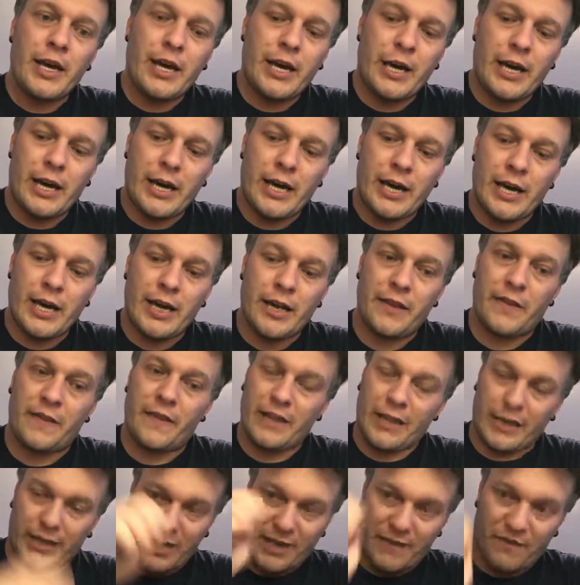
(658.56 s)
and
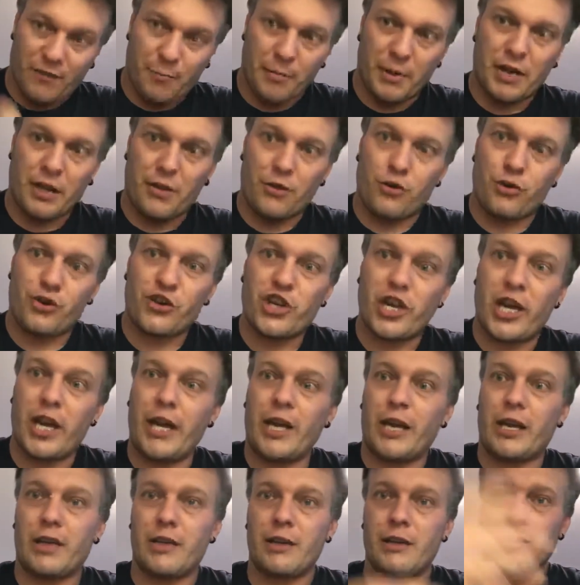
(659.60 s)
then give them another
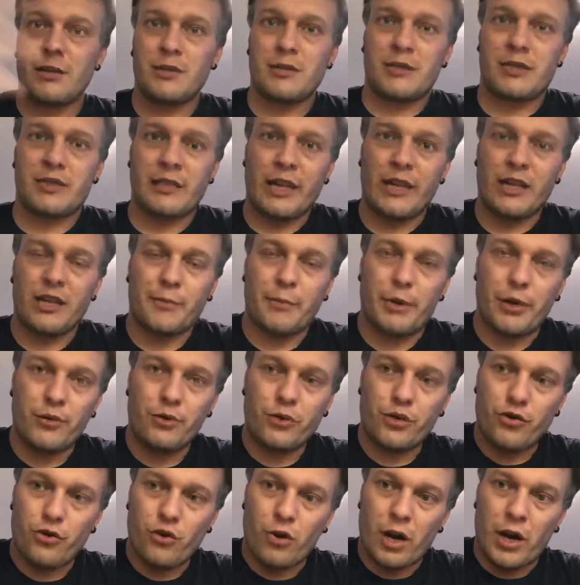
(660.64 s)
shake, stand them out
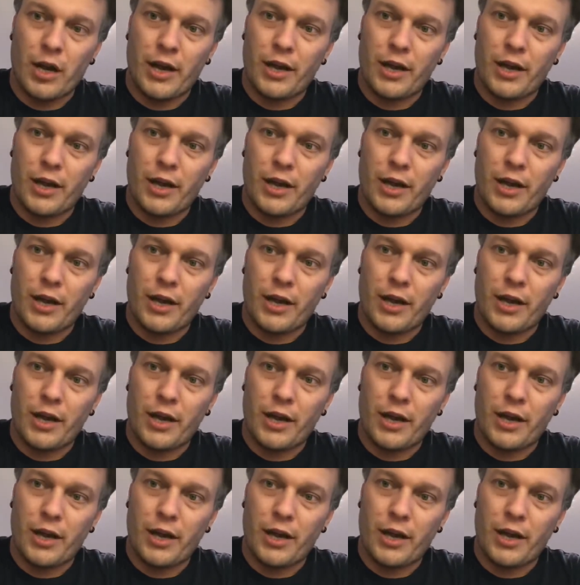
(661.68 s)
to dry.